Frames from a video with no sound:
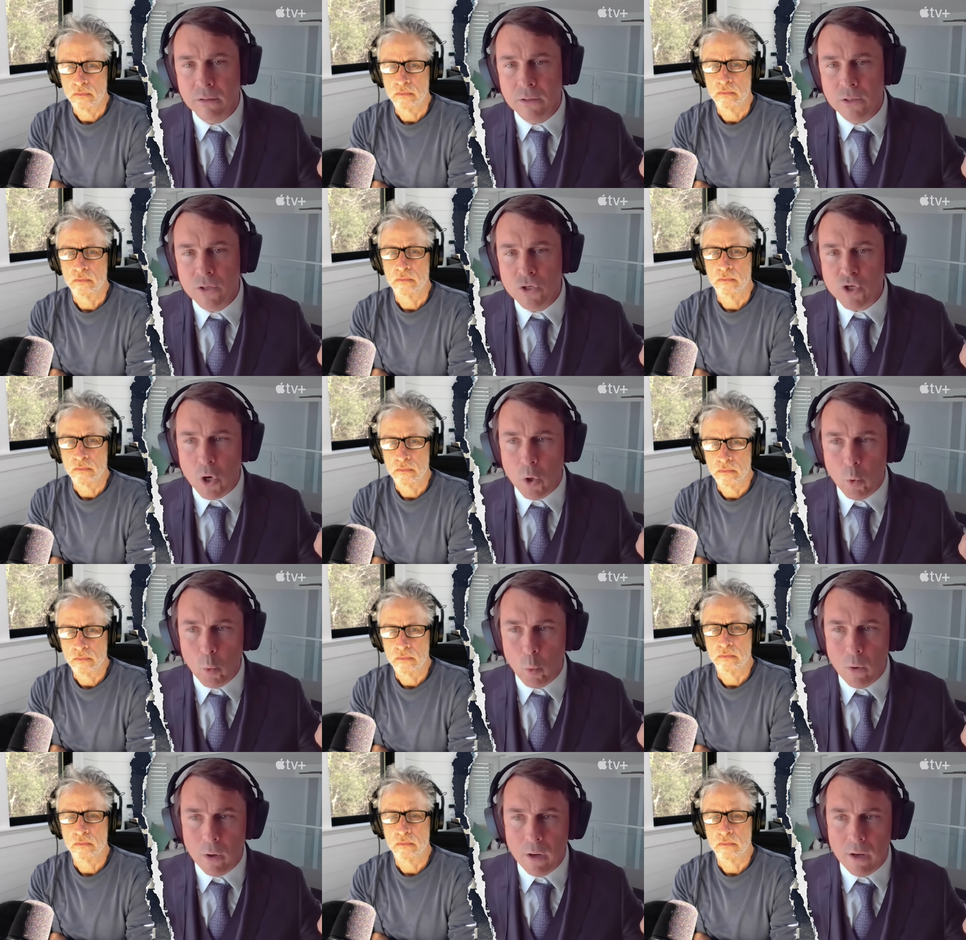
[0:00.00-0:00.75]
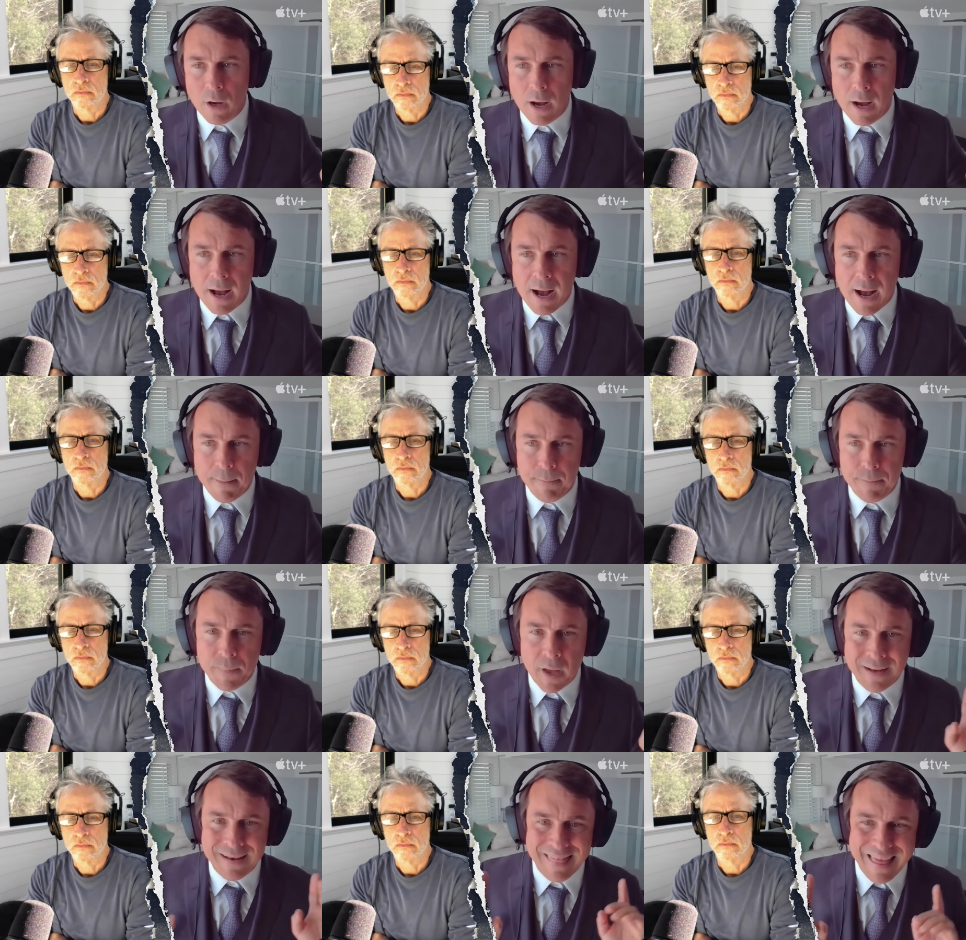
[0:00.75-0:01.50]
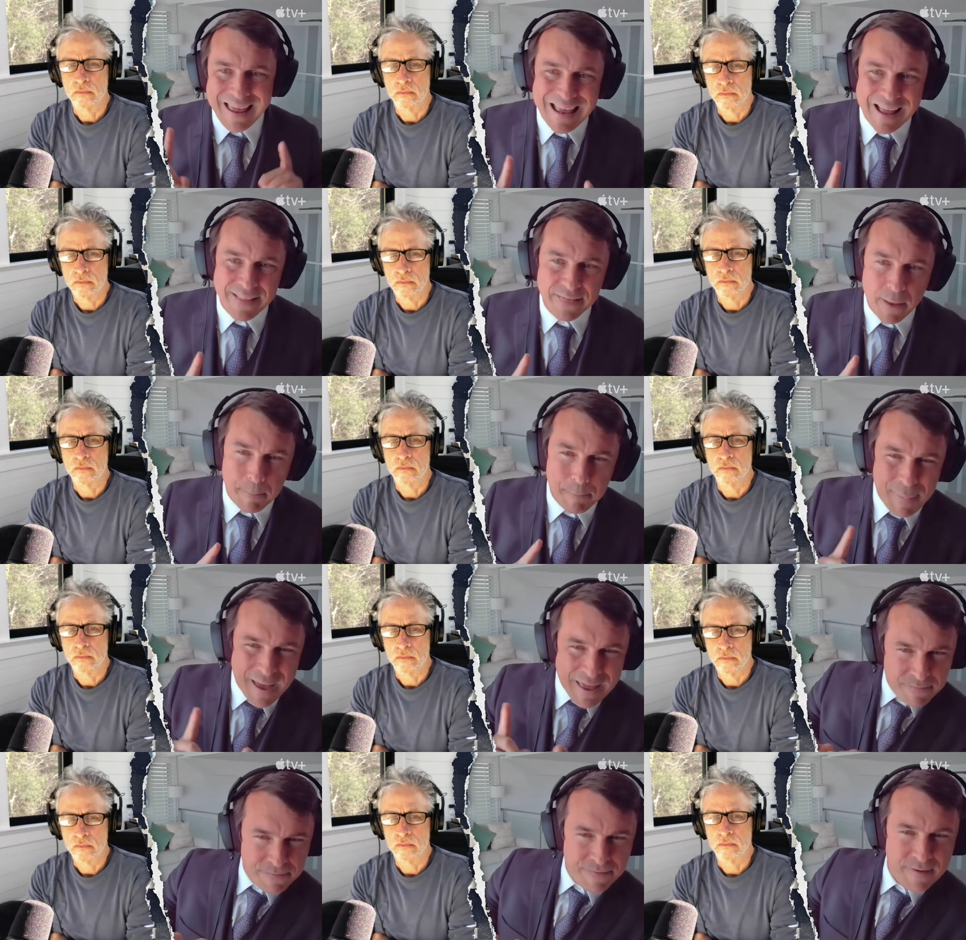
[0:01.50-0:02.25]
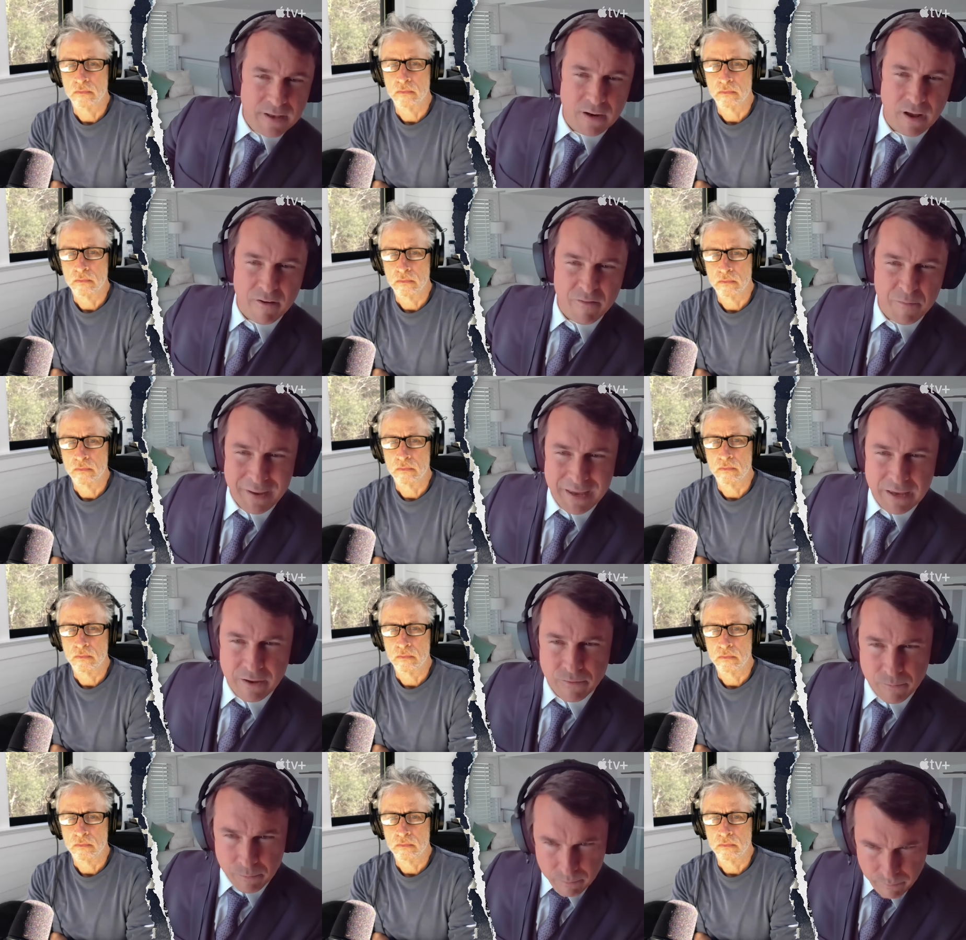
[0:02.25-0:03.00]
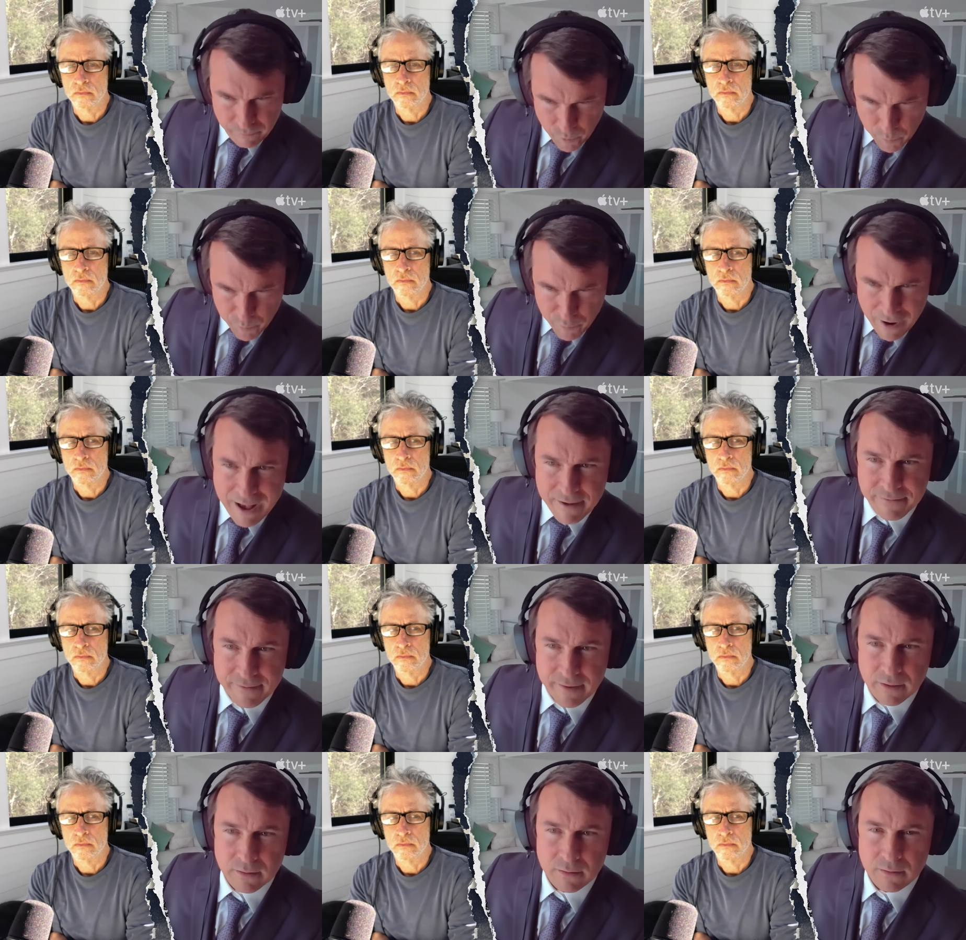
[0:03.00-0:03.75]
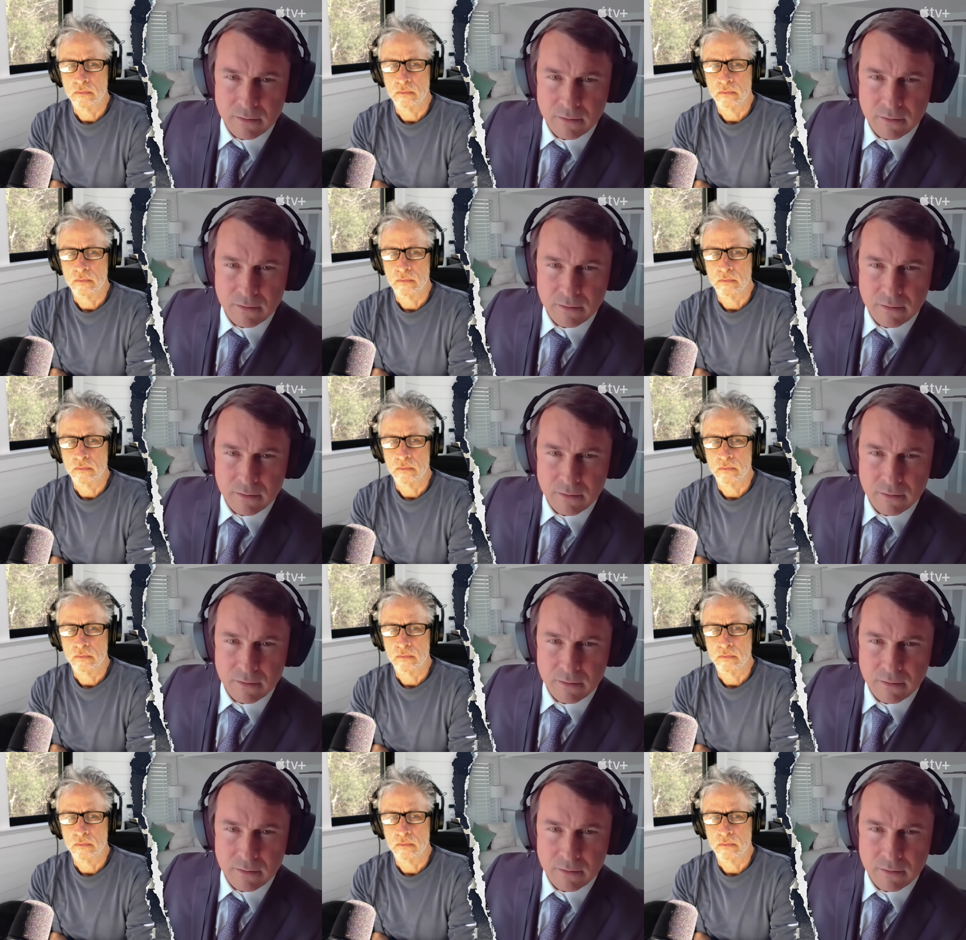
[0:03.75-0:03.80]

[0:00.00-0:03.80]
Speaker 1: So um, they get the benefit of being for profit,